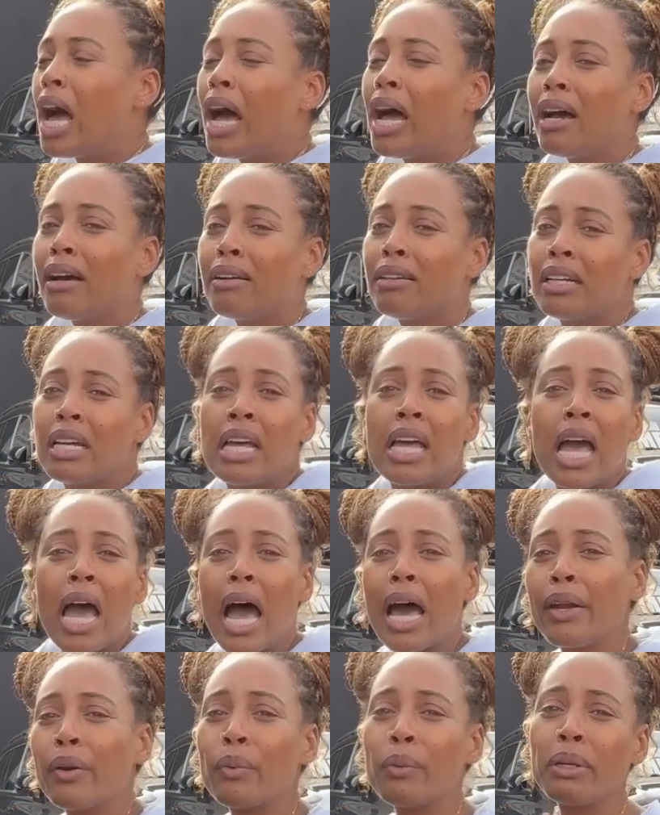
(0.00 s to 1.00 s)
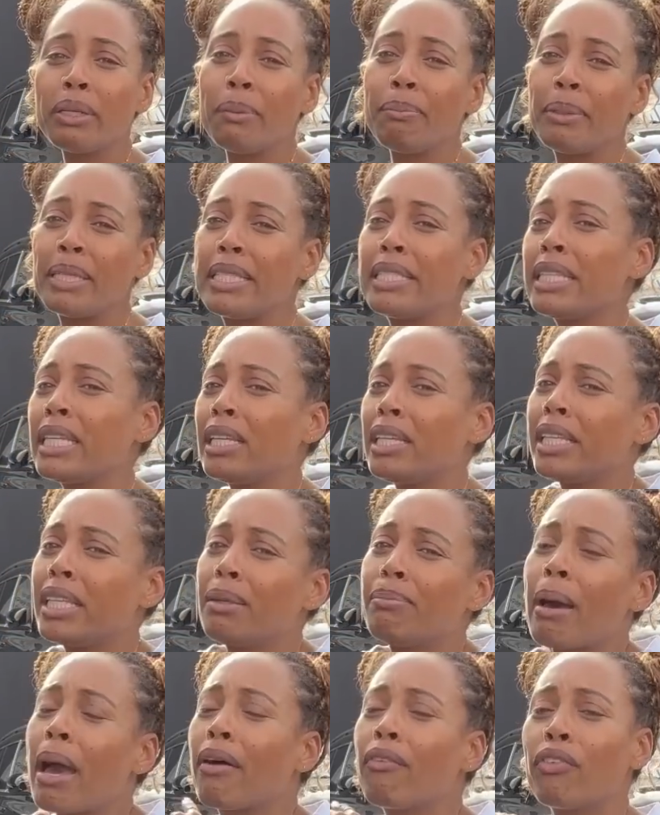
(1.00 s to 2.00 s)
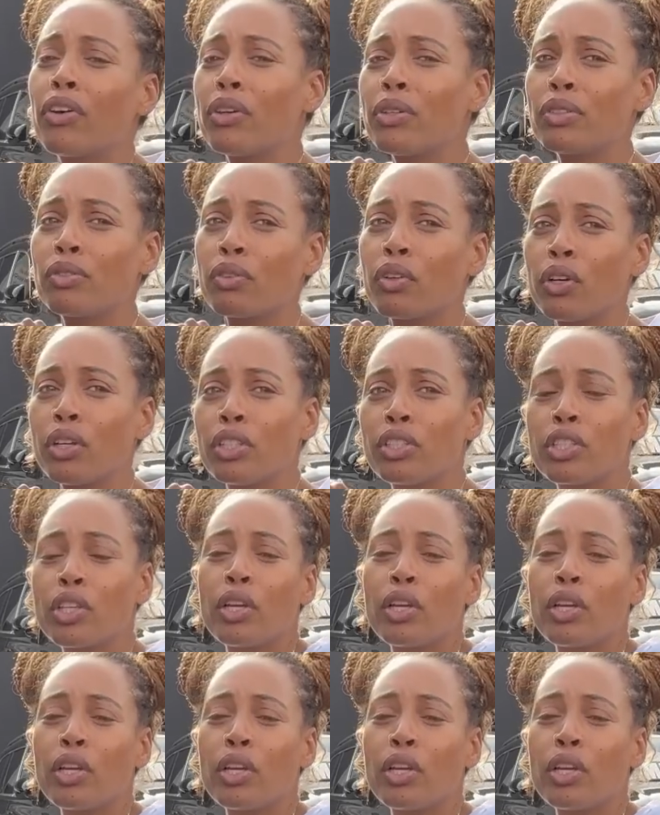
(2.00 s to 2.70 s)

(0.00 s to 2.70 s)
I don't want to be seen in my Rolls-Royce,